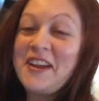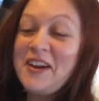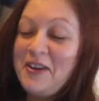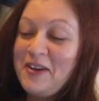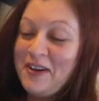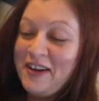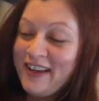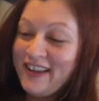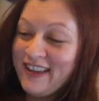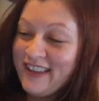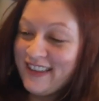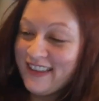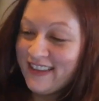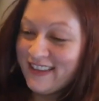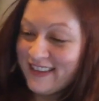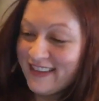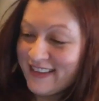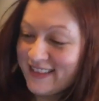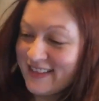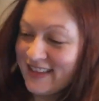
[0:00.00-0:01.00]
here?
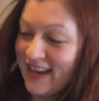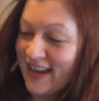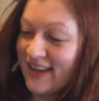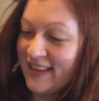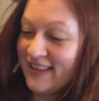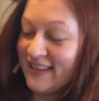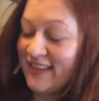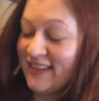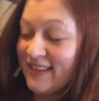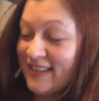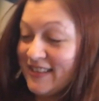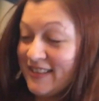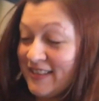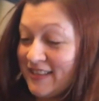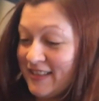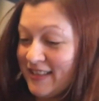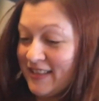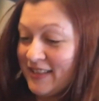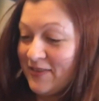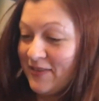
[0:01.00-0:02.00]
This guy. Like, this
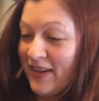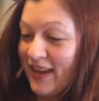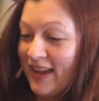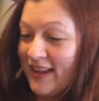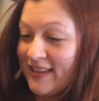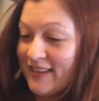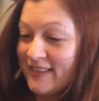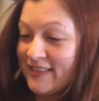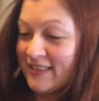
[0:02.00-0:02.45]
is his face.